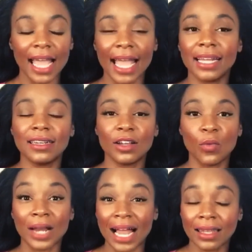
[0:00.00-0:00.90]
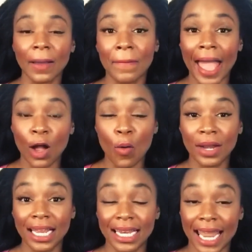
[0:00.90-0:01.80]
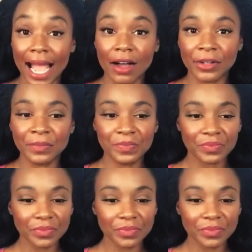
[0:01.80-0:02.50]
And when I look back on it now,